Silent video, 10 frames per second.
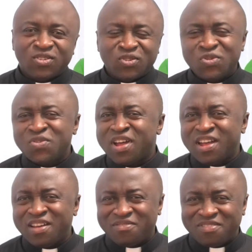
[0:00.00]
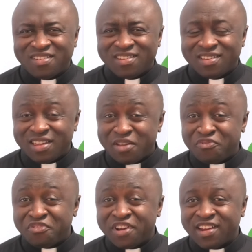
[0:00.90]
Do you have a
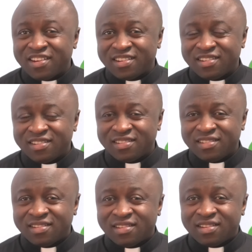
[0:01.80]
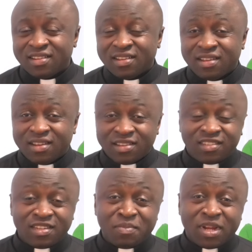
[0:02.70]
friend, a
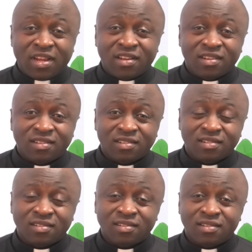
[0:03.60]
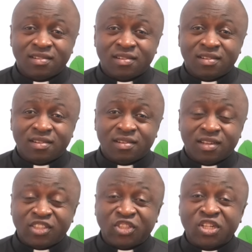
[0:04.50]
sibling,
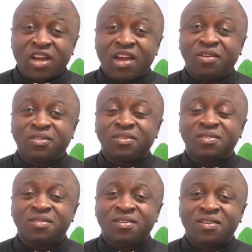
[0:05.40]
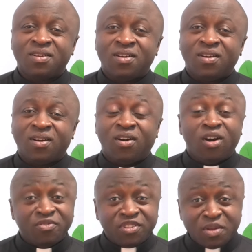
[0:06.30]
a child,
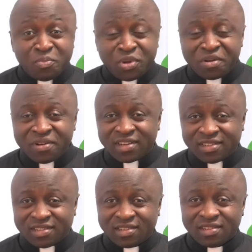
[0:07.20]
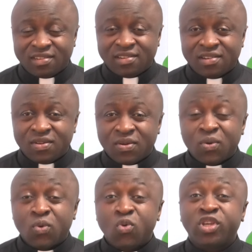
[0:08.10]
or even a parent
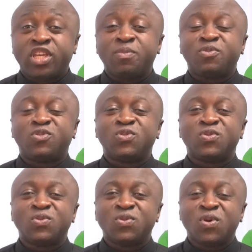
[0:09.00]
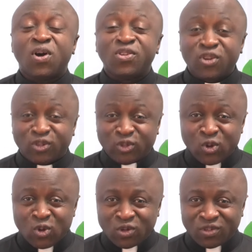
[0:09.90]
who keeps you on your
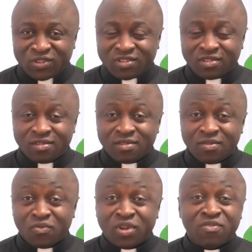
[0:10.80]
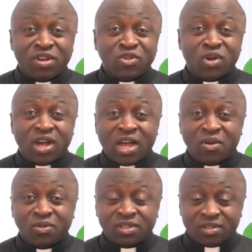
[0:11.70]
toes whenever you are
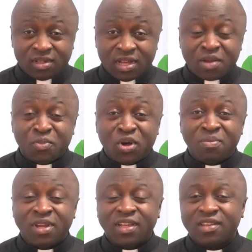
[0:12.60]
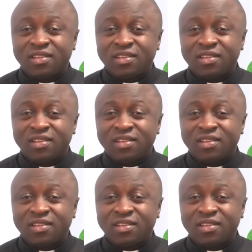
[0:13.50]
out in public?